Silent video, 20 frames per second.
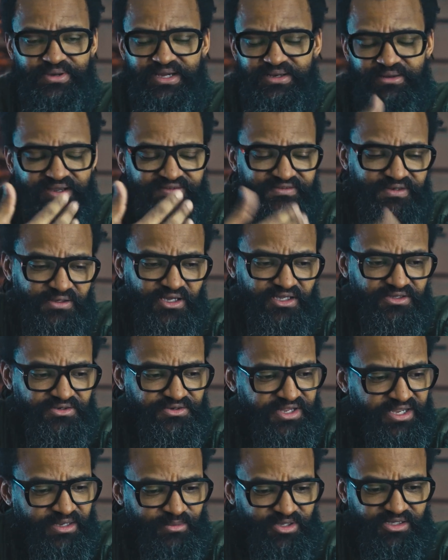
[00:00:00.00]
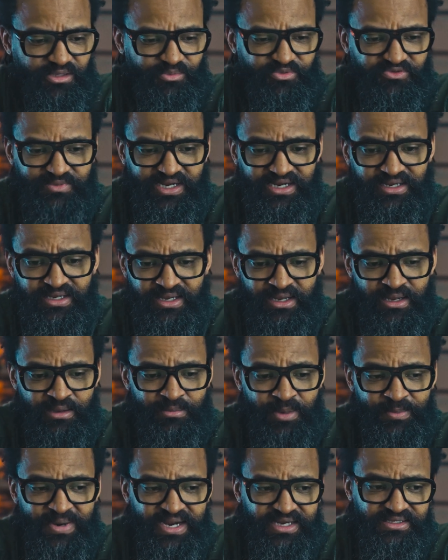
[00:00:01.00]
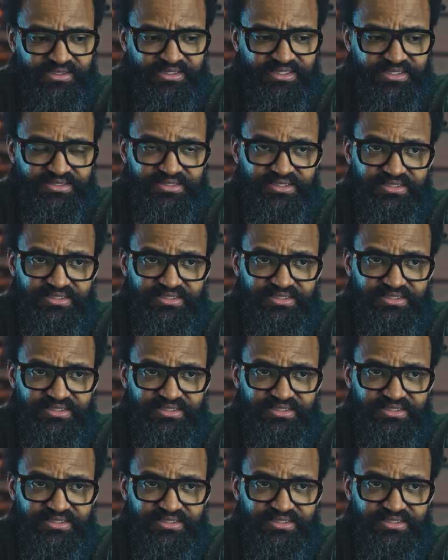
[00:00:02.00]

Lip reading: I don't have any other name on top of my mind.